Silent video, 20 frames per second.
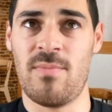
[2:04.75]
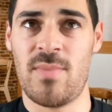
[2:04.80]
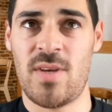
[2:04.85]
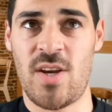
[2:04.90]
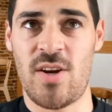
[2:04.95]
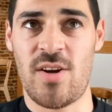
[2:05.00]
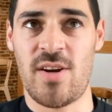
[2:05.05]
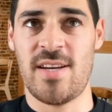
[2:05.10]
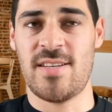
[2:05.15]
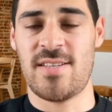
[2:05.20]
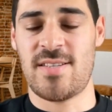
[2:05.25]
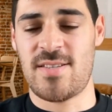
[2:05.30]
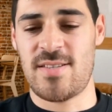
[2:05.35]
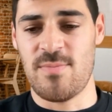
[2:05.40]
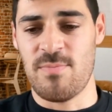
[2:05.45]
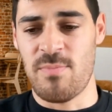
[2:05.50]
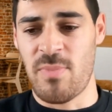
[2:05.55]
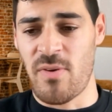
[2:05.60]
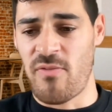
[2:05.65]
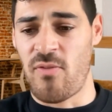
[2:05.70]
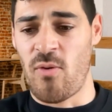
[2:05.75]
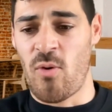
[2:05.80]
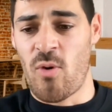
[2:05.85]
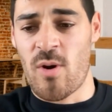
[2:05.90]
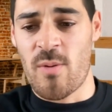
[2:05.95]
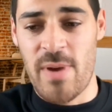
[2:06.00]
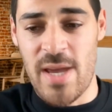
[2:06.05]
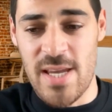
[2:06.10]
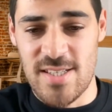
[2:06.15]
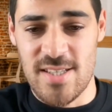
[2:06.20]
curious, before
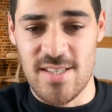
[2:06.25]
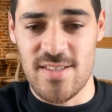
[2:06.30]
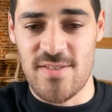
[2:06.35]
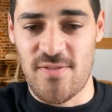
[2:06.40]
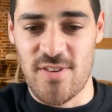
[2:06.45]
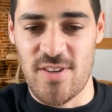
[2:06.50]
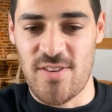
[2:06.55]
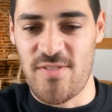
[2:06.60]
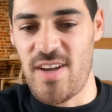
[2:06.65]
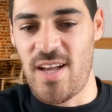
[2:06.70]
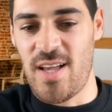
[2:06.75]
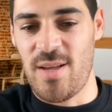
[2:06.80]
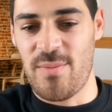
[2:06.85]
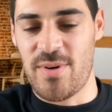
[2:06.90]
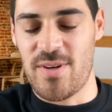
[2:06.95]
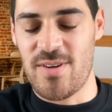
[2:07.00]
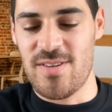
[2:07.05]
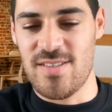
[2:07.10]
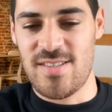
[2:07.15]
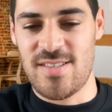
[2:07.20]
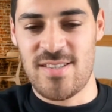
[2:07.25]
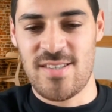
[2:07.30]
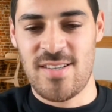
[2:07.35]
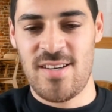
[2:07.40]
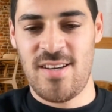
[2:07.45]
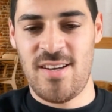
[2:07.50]
Pieces for developers,